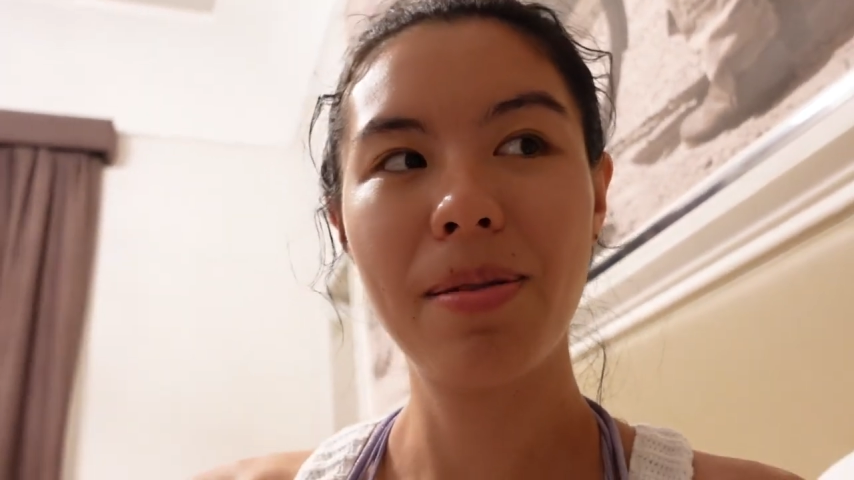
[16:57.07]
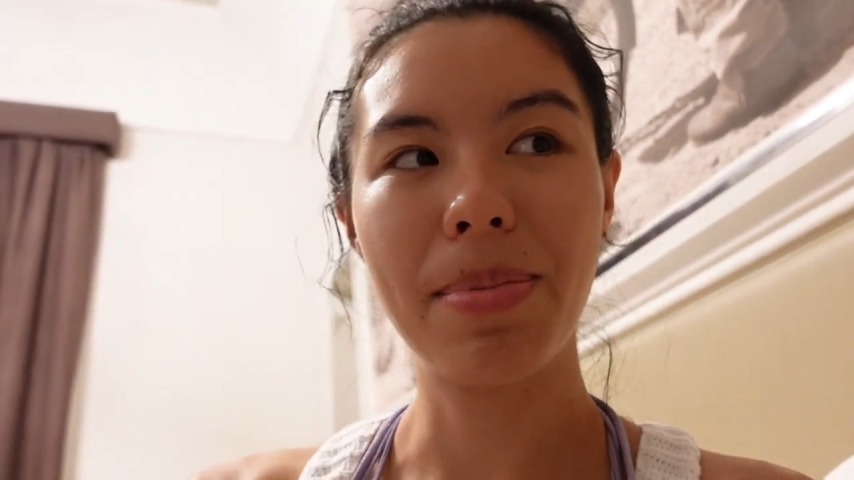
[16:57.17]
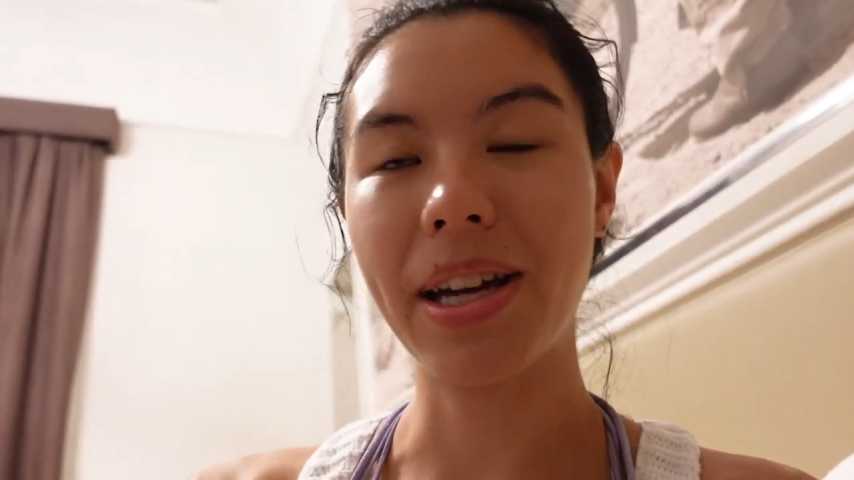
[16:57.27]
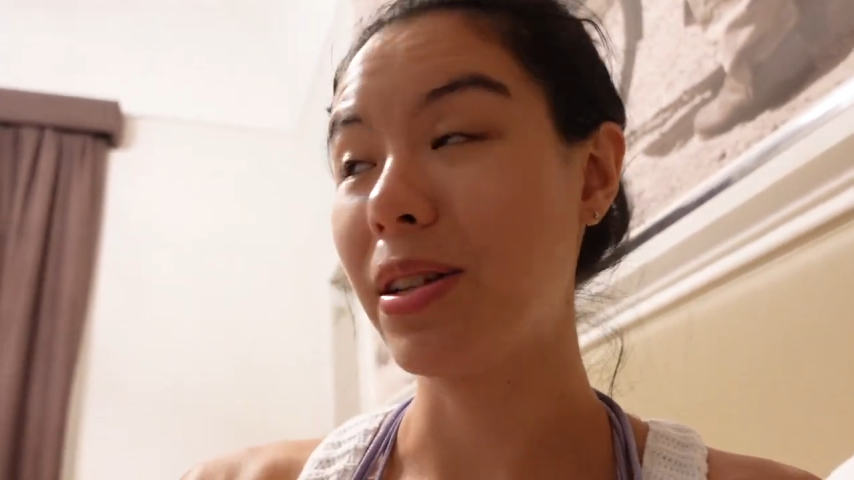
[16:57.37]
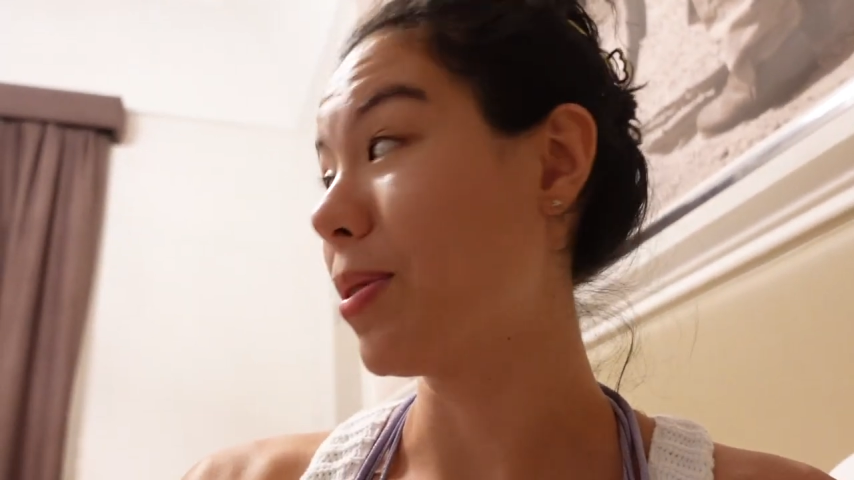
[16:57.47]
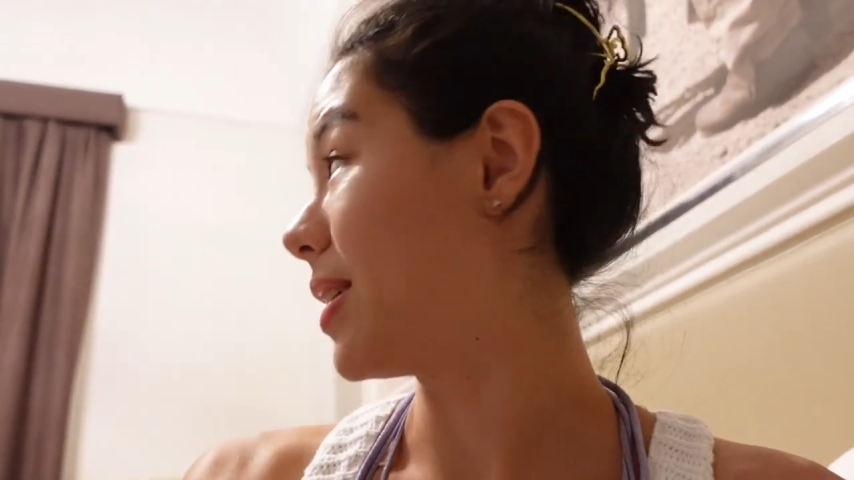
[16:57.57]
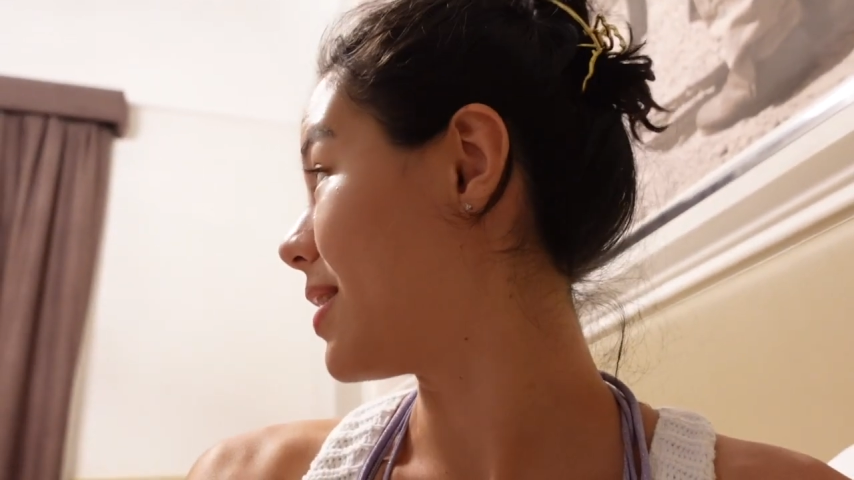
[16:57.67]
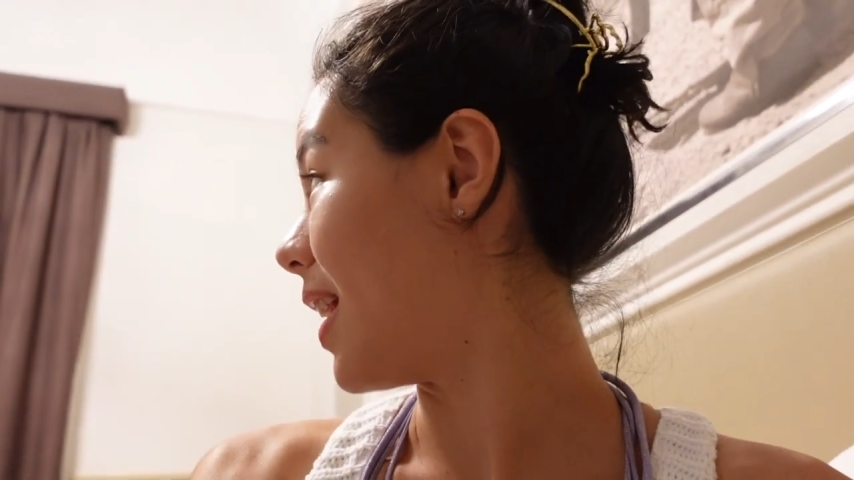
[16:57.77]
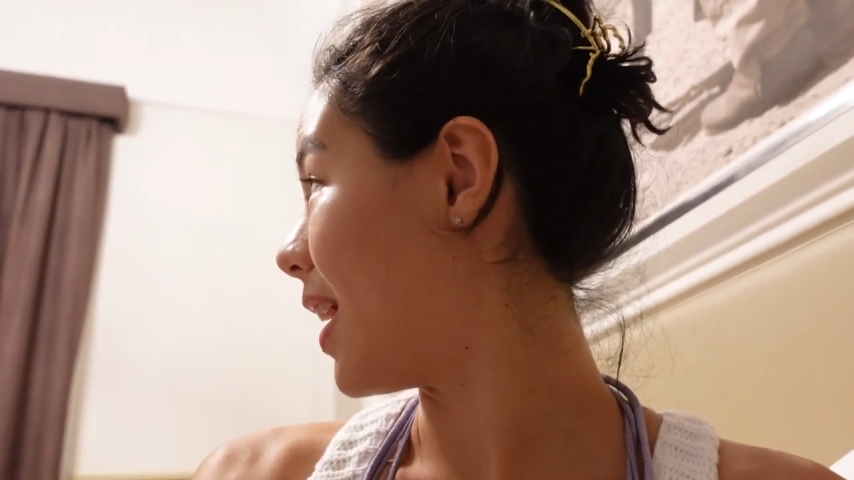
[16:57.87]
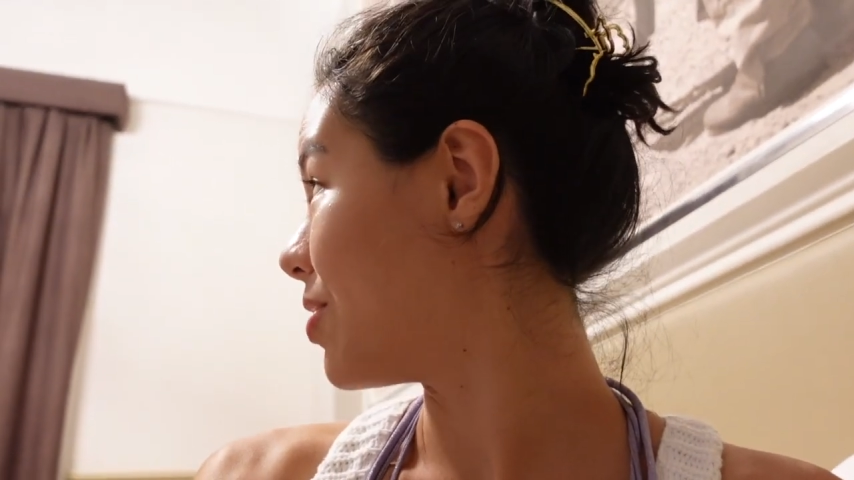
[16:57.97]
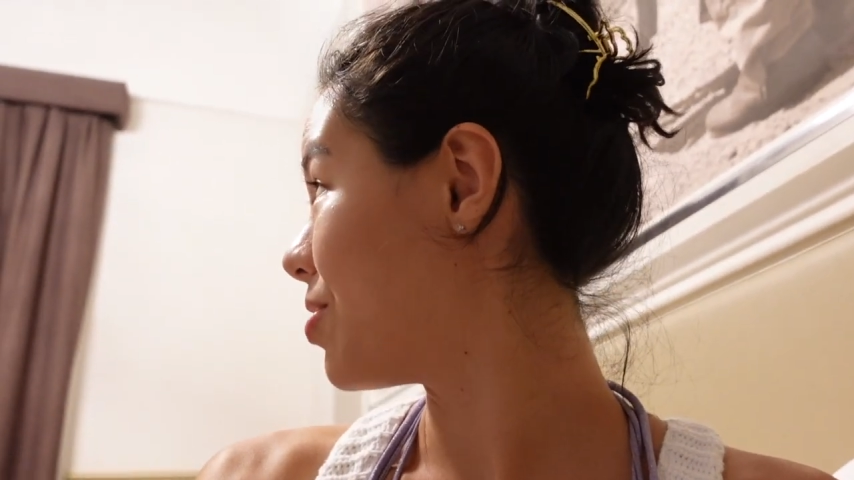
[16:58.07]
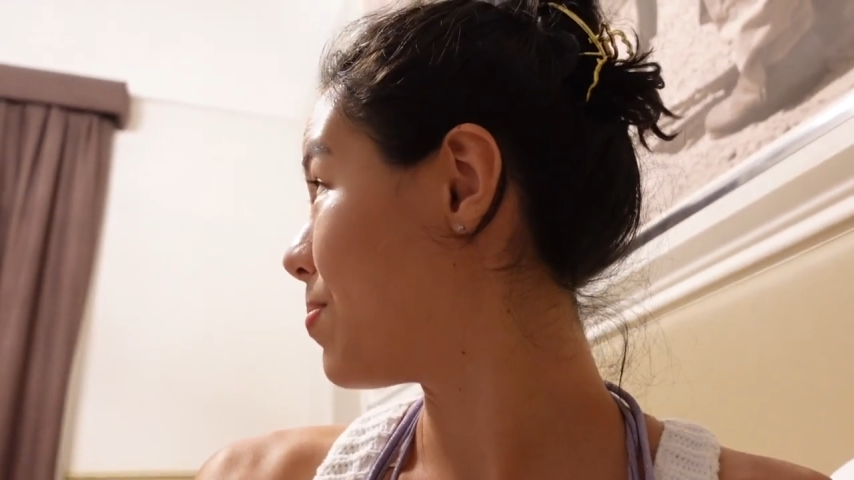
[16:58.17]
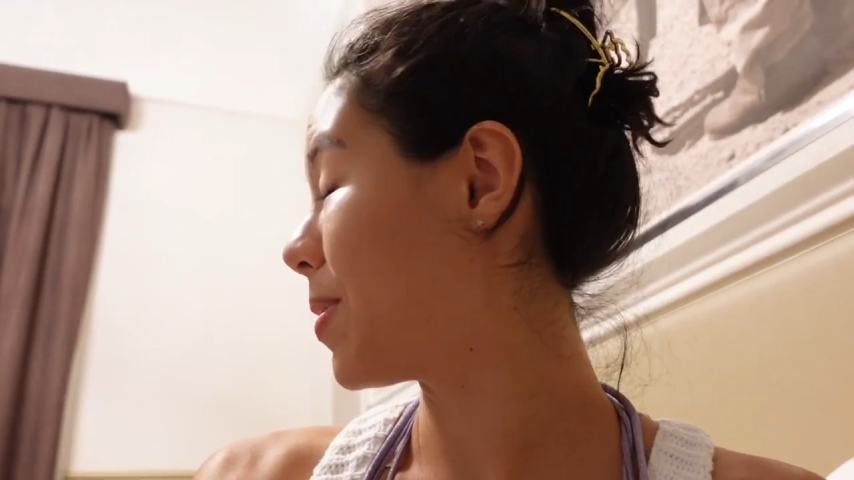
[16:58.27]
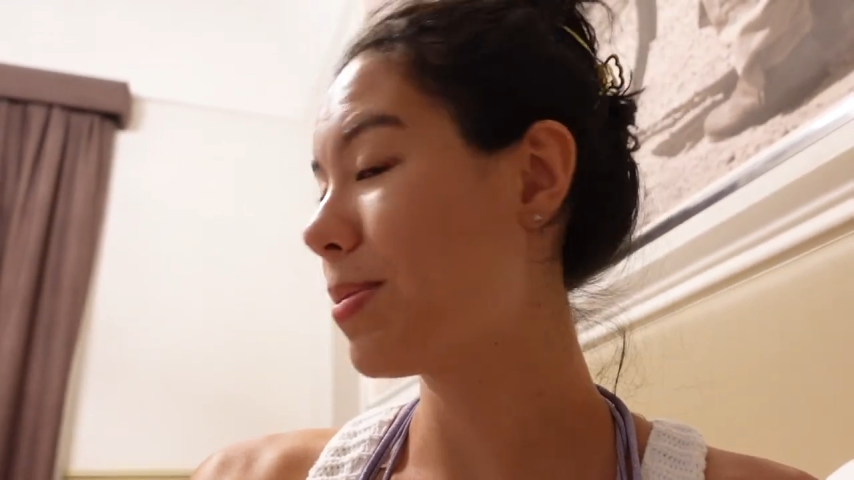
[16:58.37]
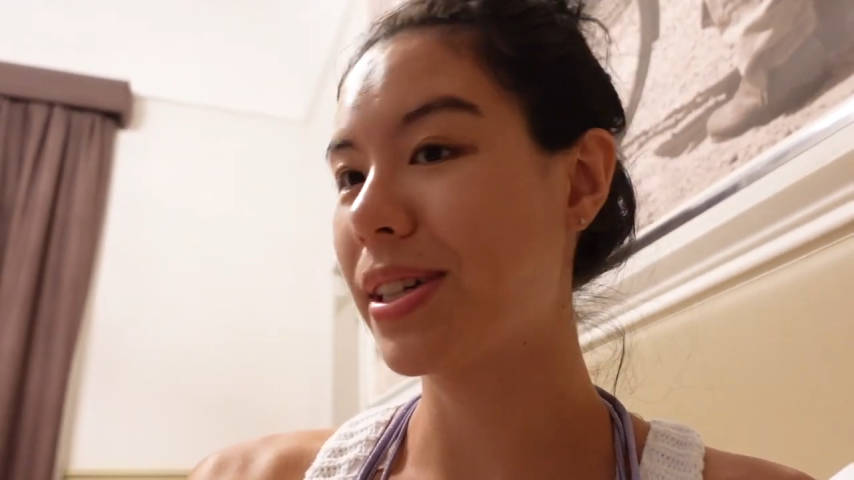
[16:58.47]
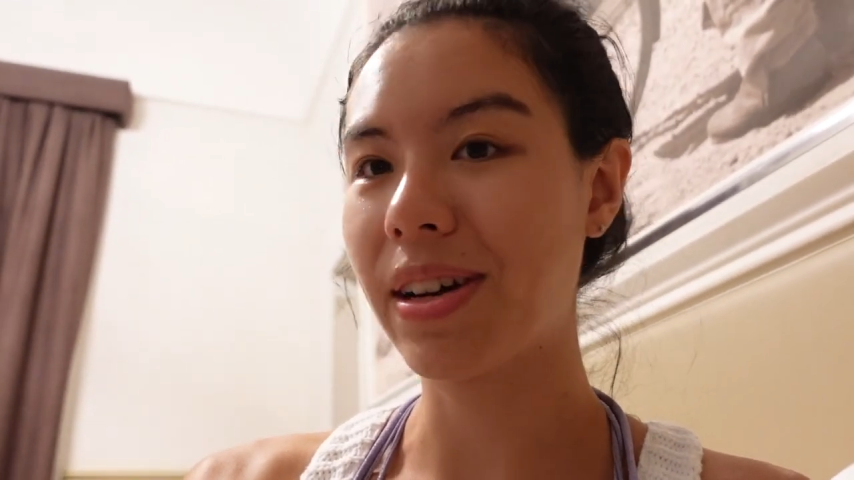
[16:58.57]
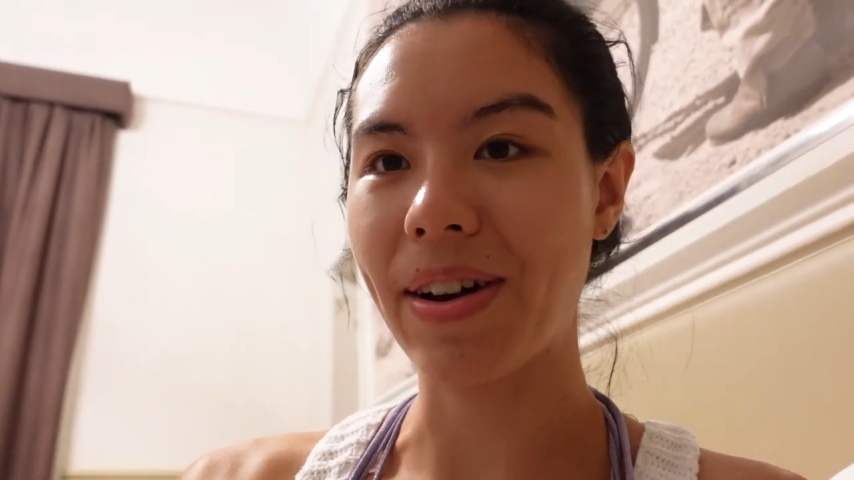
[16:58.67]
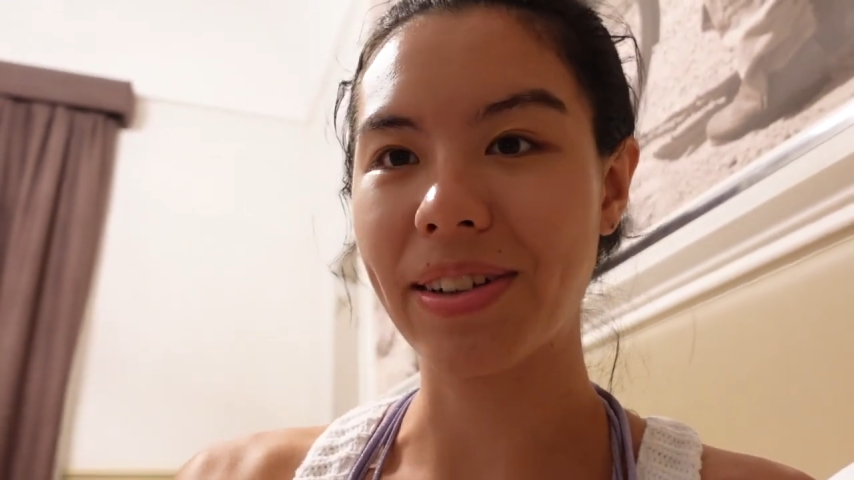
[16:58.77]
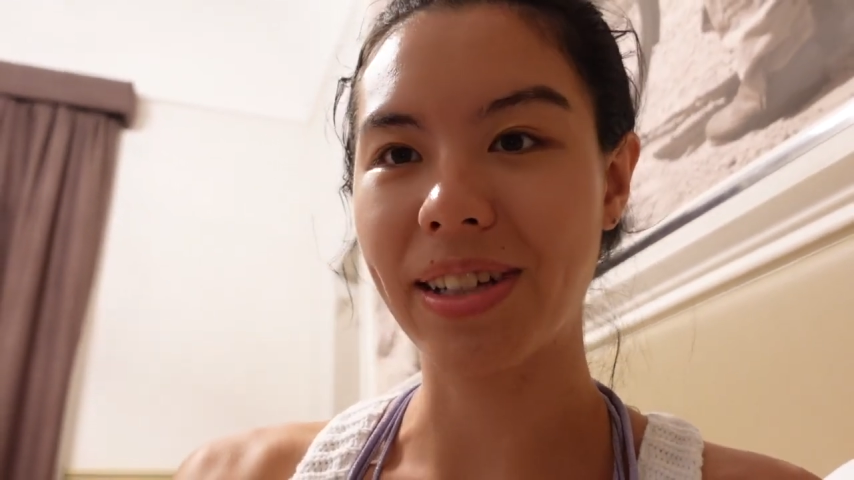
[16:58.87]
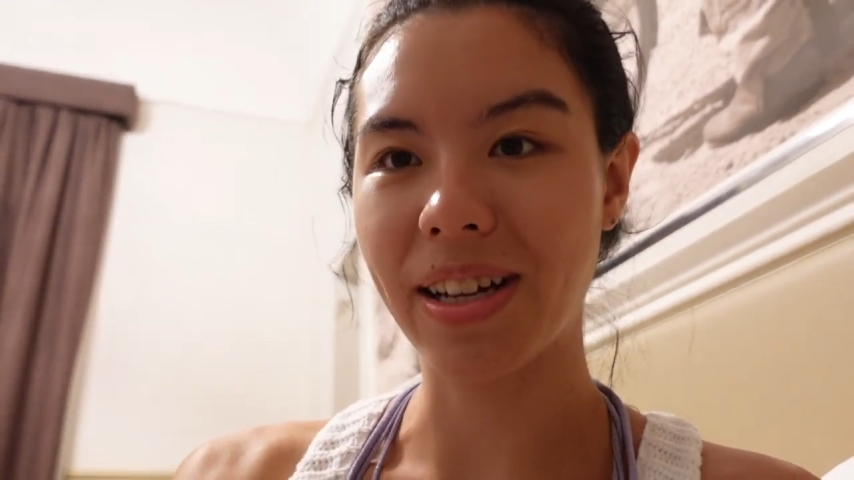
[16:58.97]
But anyways, I should probably go
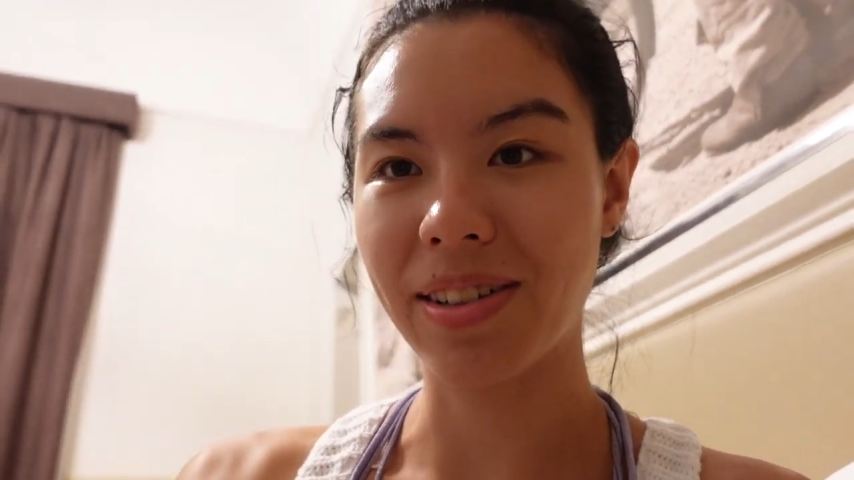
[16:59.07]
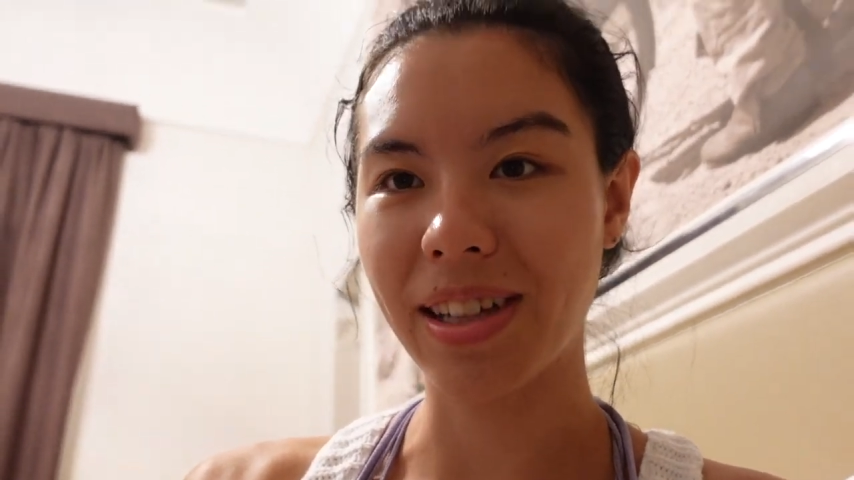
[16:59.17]
out now.